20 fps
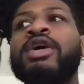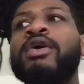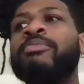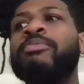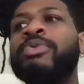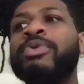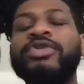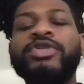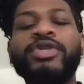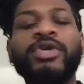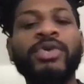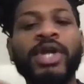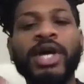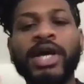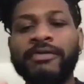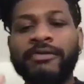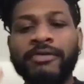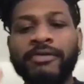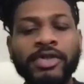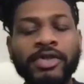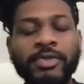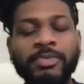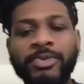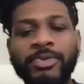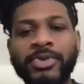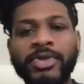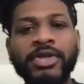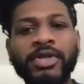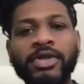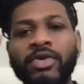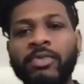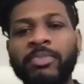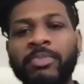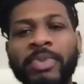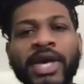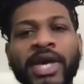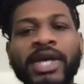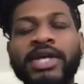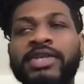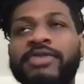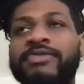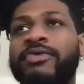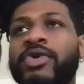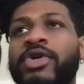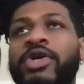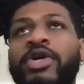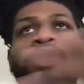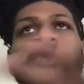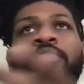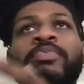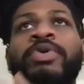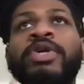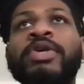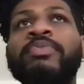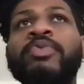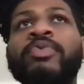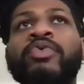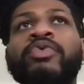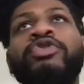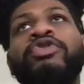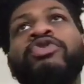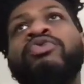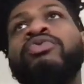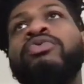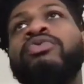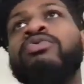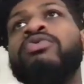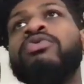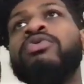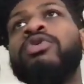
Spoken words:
put your life in this pretty little package for other people to